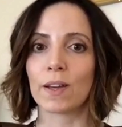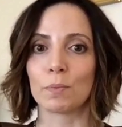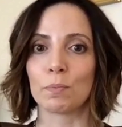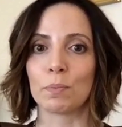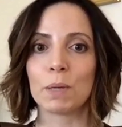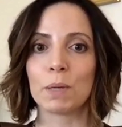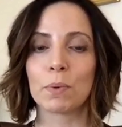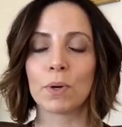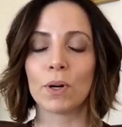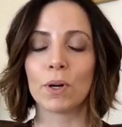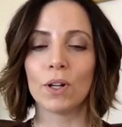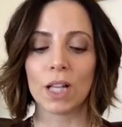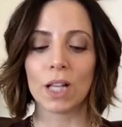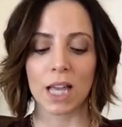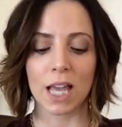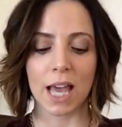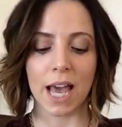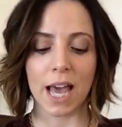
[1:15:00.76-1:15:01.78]
people,
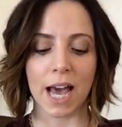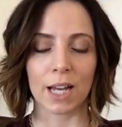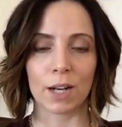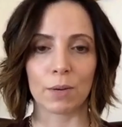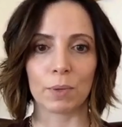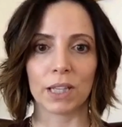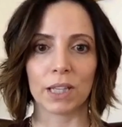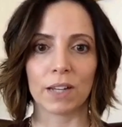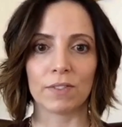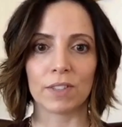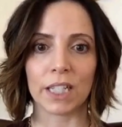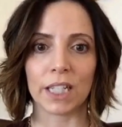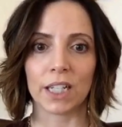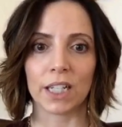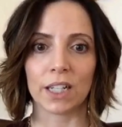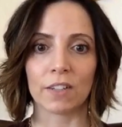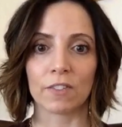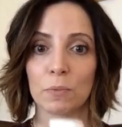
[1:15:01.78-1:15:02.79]
and we'd love to
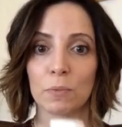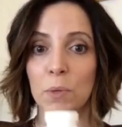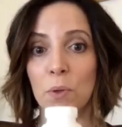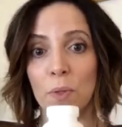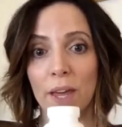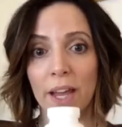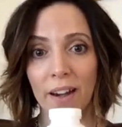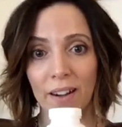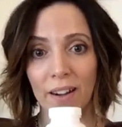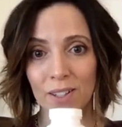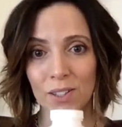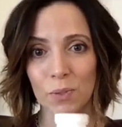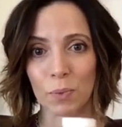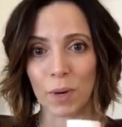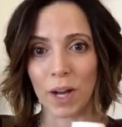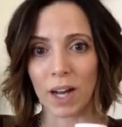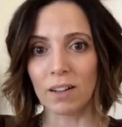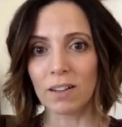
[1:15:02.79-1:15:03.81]
hear from you there as
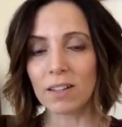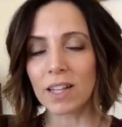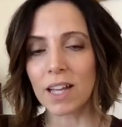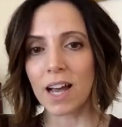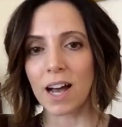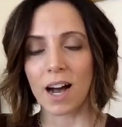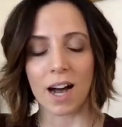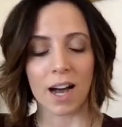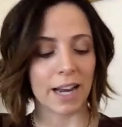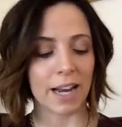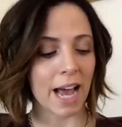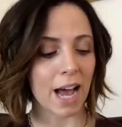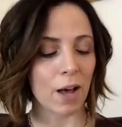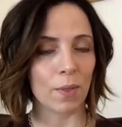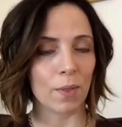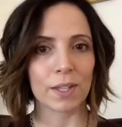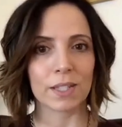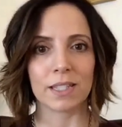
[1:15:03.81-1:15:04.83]
well on
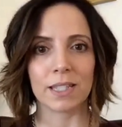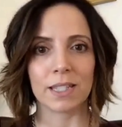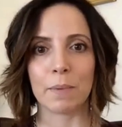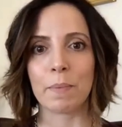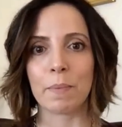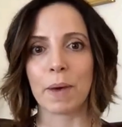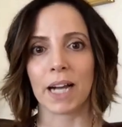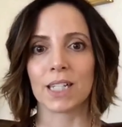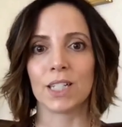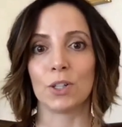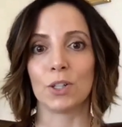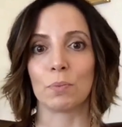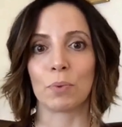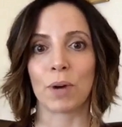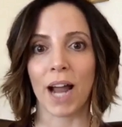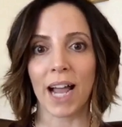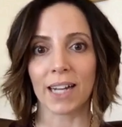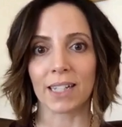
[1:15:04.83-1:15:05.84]
how this has impacted your
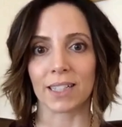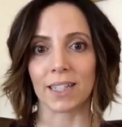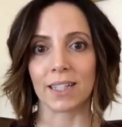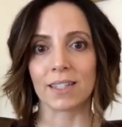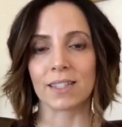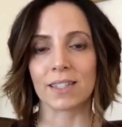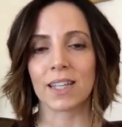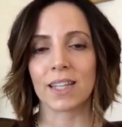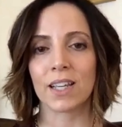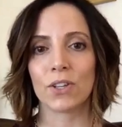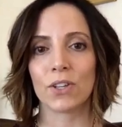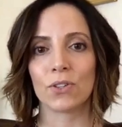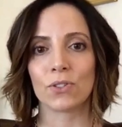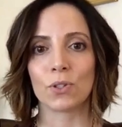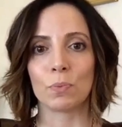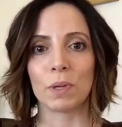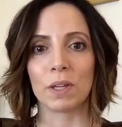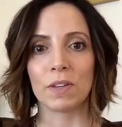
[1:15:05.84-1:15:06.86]
practice.
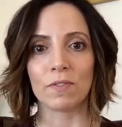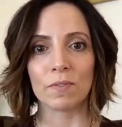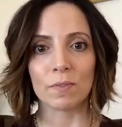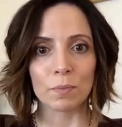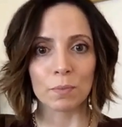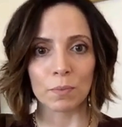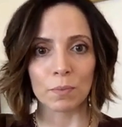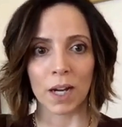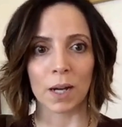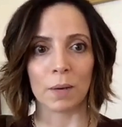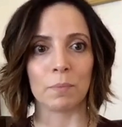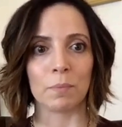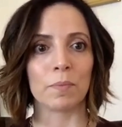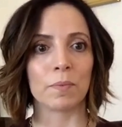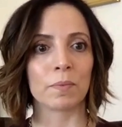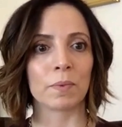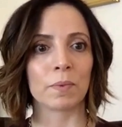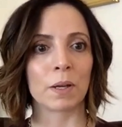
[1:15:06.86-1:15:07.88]
So be
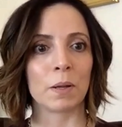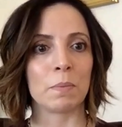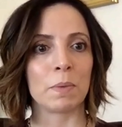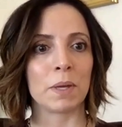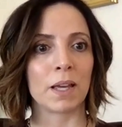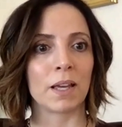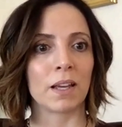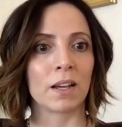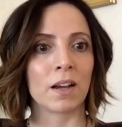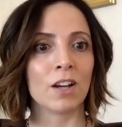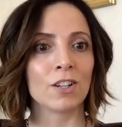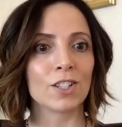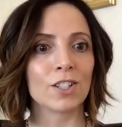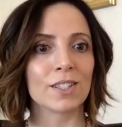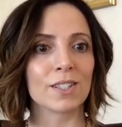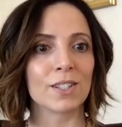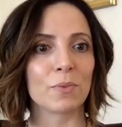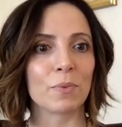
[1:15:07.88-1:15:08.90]

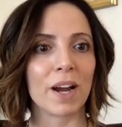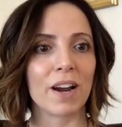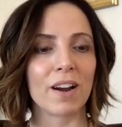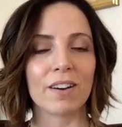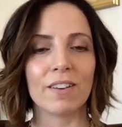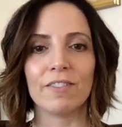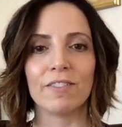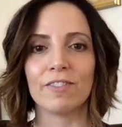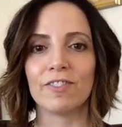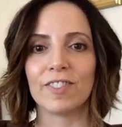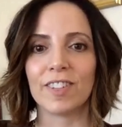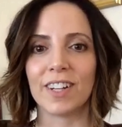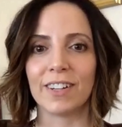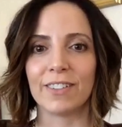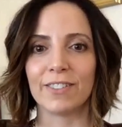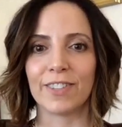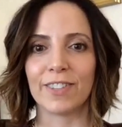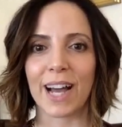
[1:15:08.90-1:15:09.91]
conscious and aware
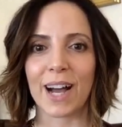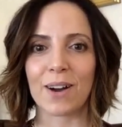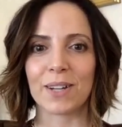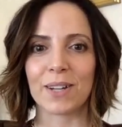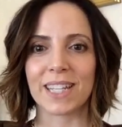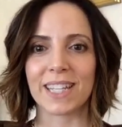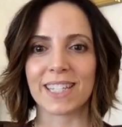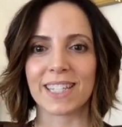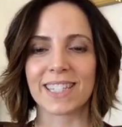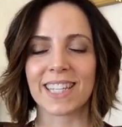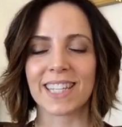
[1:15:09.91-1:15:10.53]
of how it is